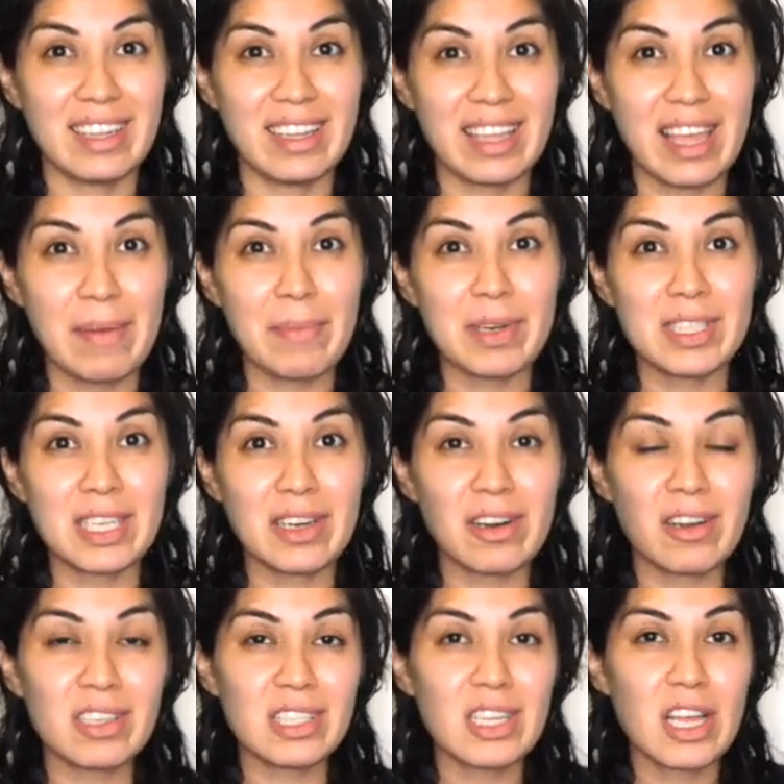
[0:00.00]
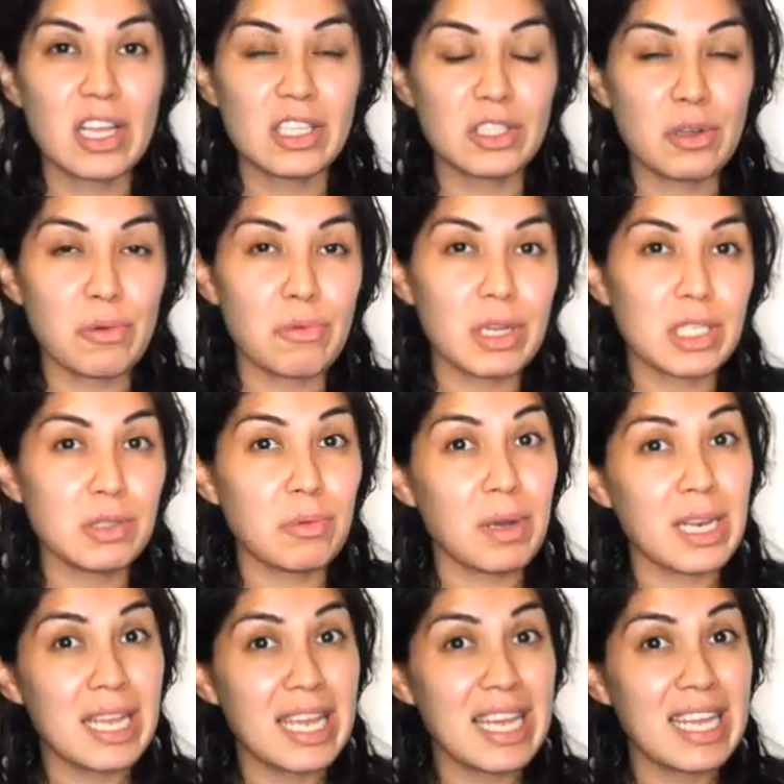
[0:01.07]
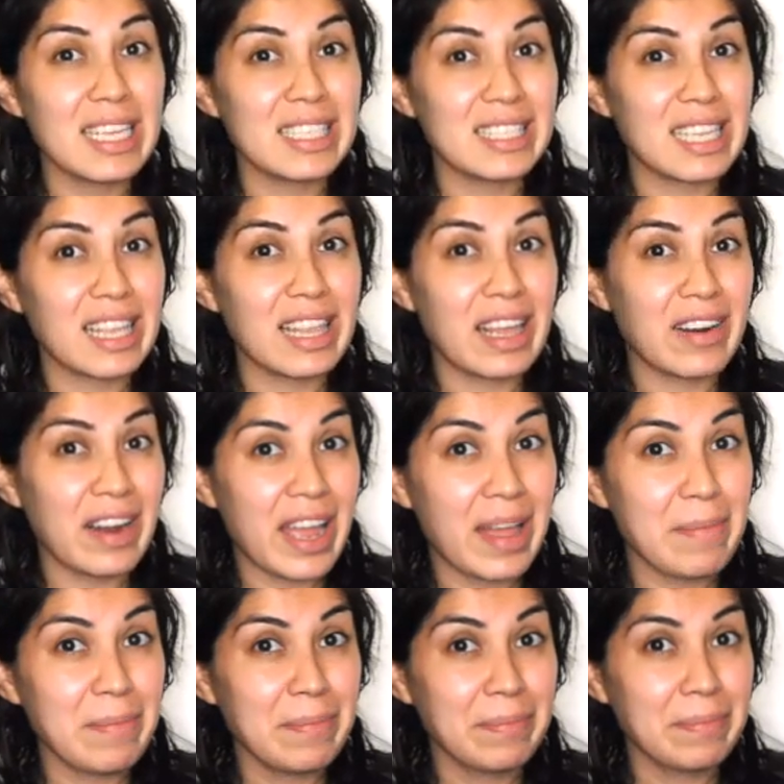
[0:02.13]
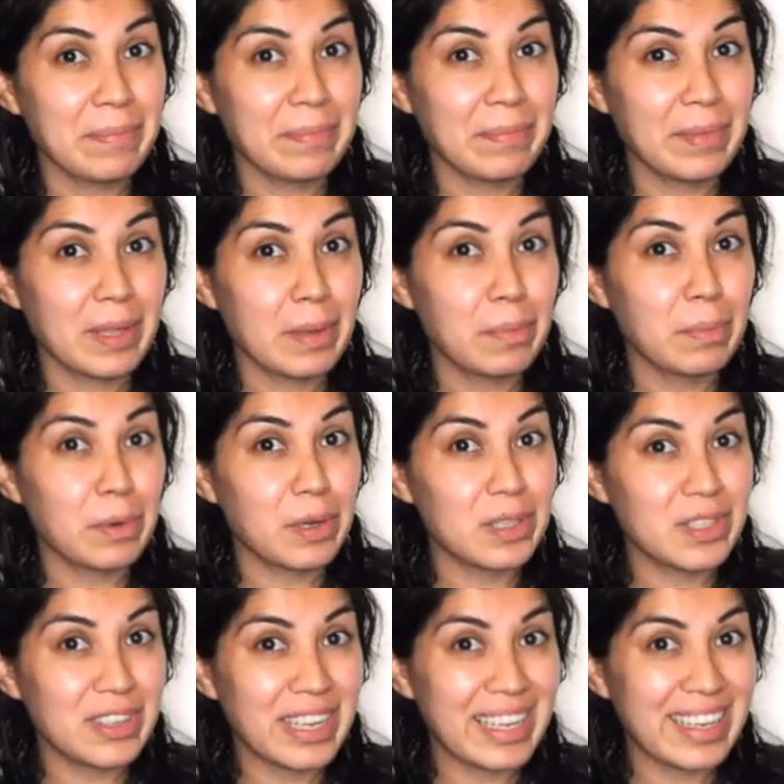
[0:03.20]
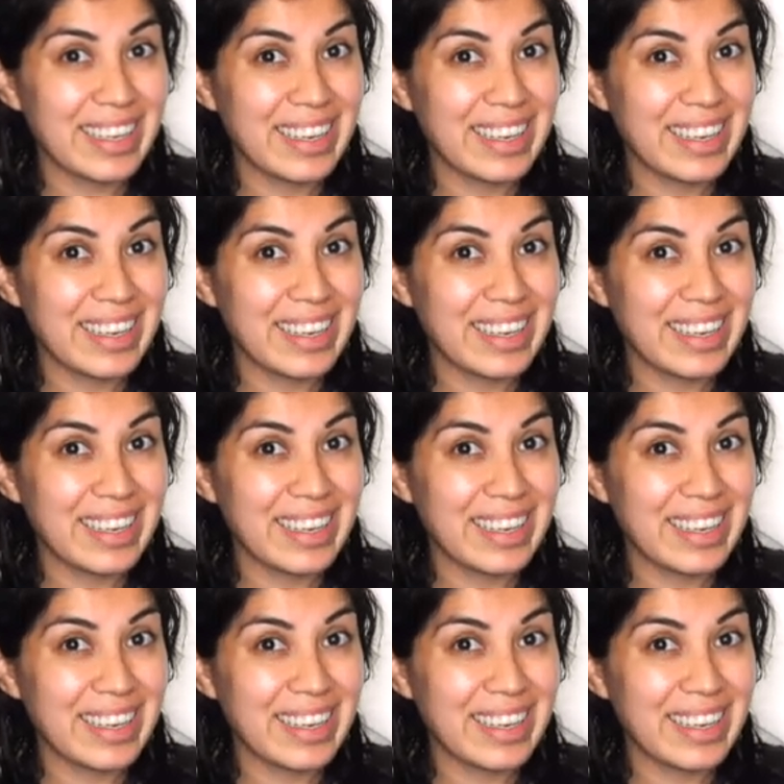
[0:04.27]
Okay, boys and girls, so which one is the letter M? Point to it.